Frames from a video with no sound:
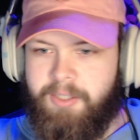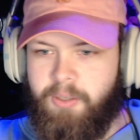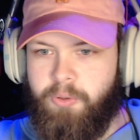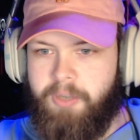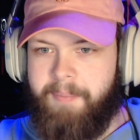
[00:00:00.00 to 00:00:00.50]
It's
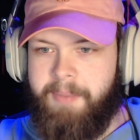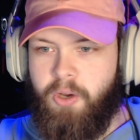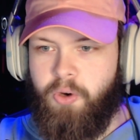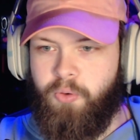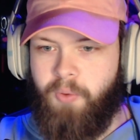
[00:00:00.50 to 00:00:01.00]
gonna drive
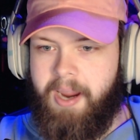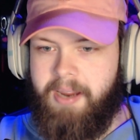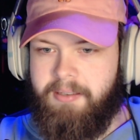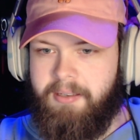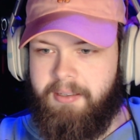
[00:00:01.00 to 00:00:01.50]
me
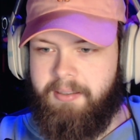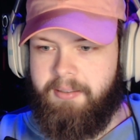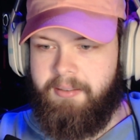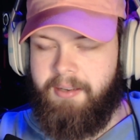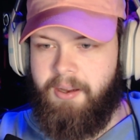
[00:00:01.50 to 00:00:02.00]
crazy.
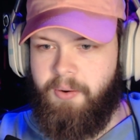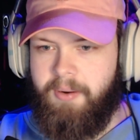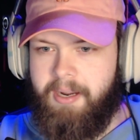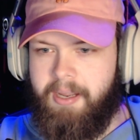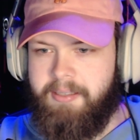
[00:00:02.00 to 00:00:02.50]
No,
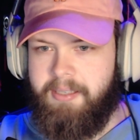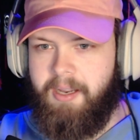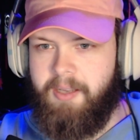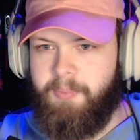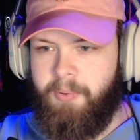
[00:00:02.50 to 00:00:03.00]
not Ozzy
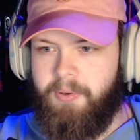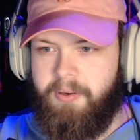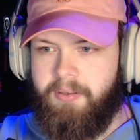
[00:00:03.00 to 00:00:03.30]
Osbourne.